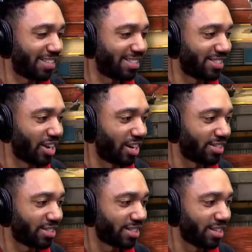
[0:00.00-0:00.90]
this
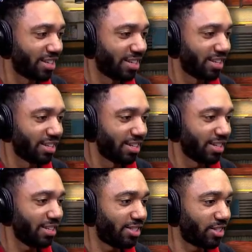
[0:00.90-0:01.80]
sucks.
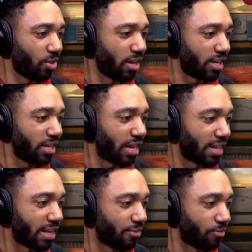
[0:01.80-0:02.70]
He's so lucky he
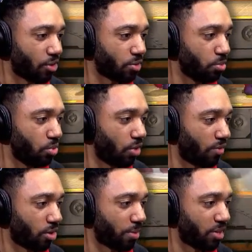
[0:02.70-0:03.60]
got that first move
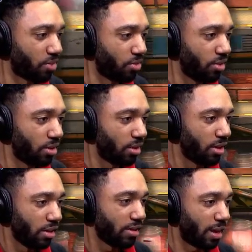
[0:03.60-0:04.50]
off on me, dude.
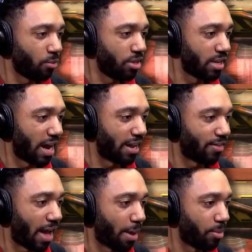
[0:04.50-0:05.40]
That would not have
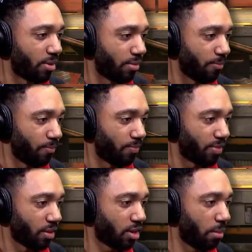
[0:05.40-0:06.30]
happened.
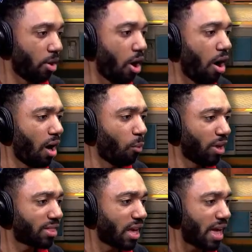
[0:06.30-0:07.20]
Come on,
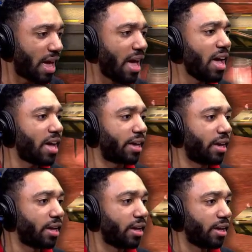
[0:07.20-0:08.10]
what the heck?
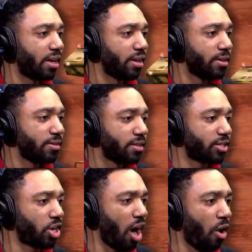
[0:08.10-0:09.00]

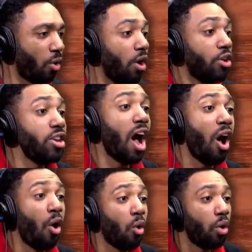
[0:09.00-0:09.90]
Let's go.
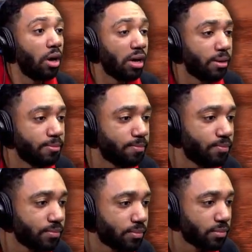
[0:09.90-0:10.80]
No!
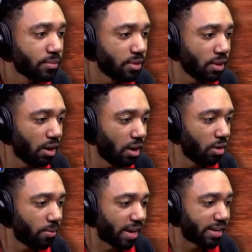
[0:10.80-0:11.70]

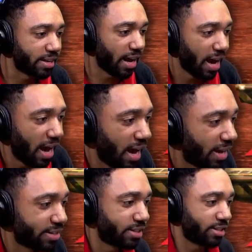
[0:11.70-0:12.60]
Oh my
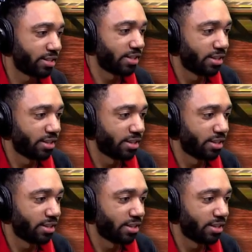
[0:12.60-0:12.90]
gosh.